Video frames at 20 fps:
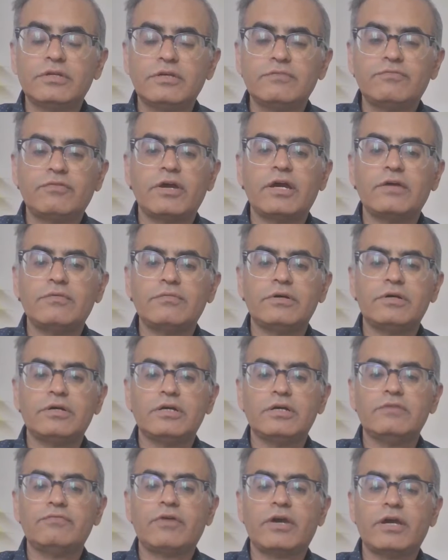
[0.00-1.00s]
if I
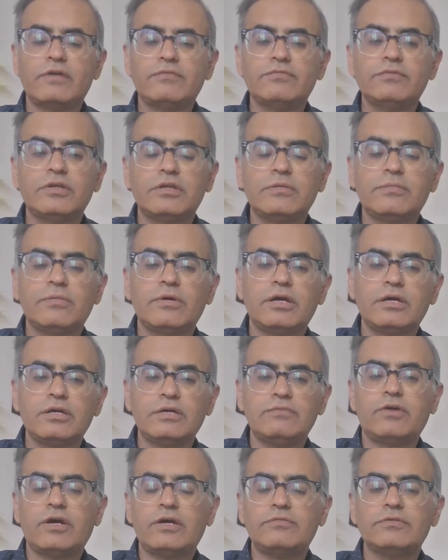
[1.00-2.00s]

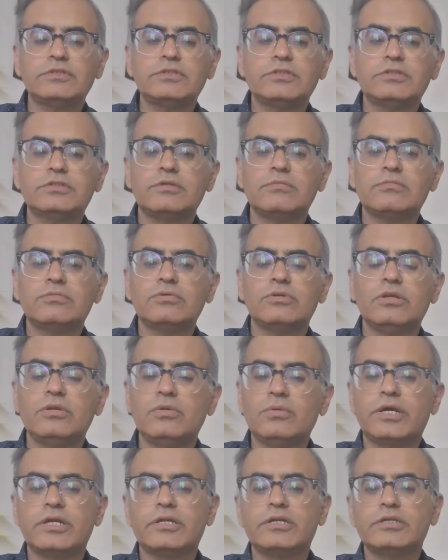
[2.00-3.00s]
have a system to
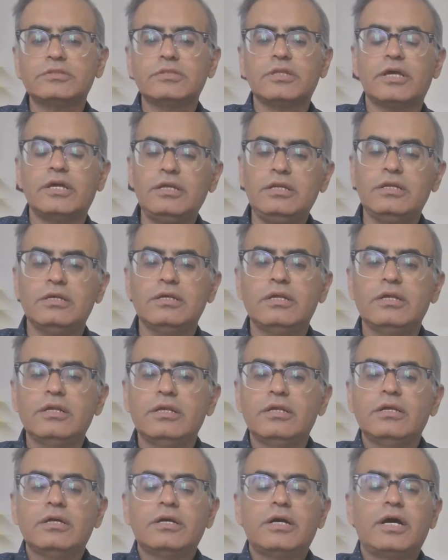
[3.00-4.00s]
look at a slide.
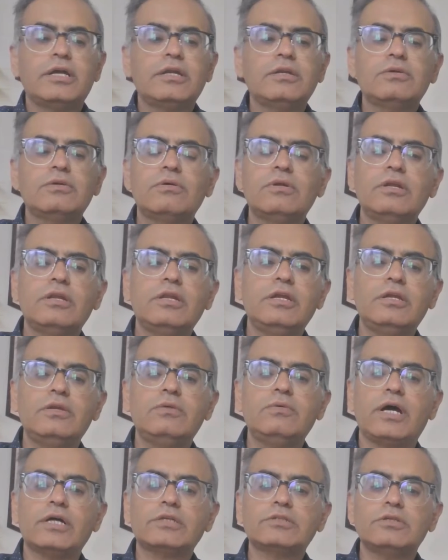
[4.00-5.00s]
I don't need
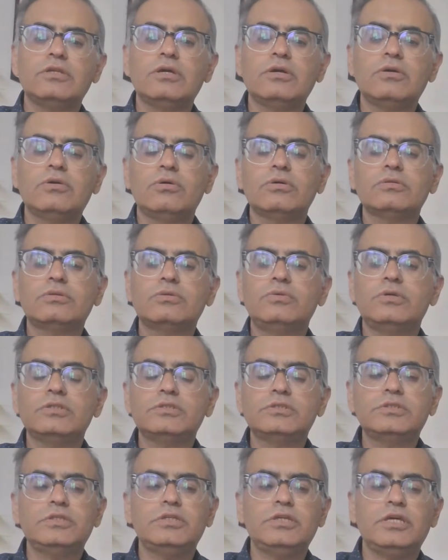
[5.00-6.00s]
to actually go through a
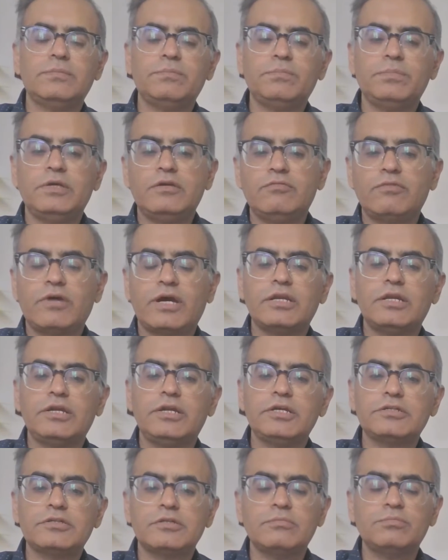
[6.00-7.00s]
CAP
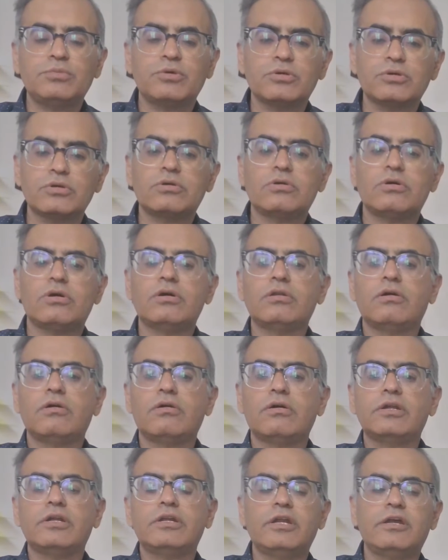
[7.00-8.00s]
validation protocol
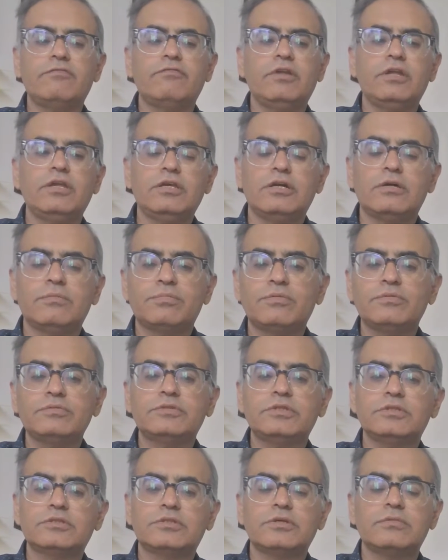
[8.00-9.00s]
or an FDA approved
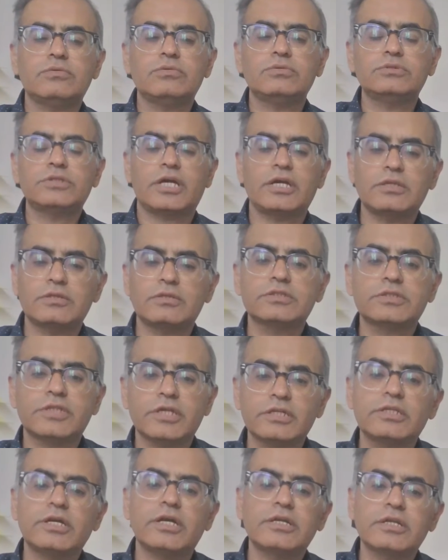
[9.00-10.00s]
system to sign
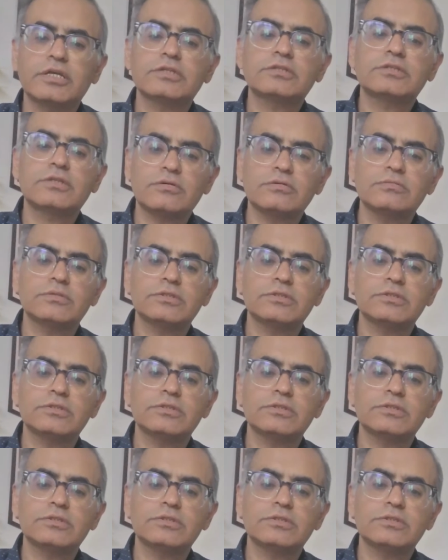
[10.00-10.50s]
that case out.